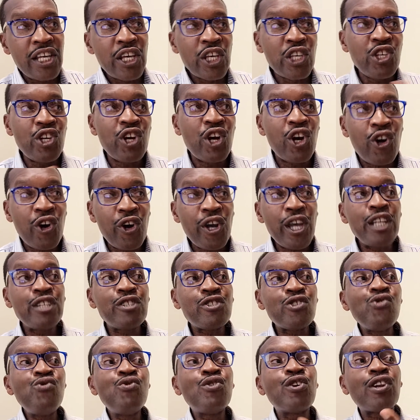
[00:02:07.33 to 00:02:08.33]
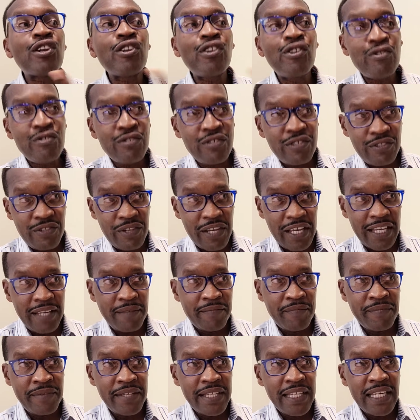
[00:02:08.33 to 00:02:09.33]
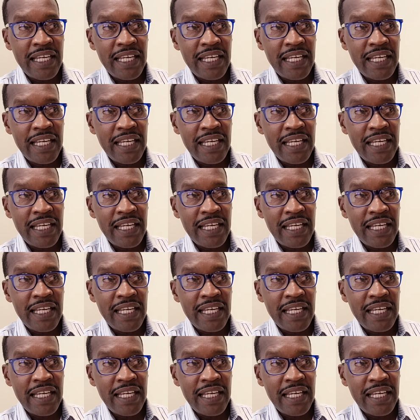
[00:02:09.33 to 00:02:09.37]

you're going too close to him.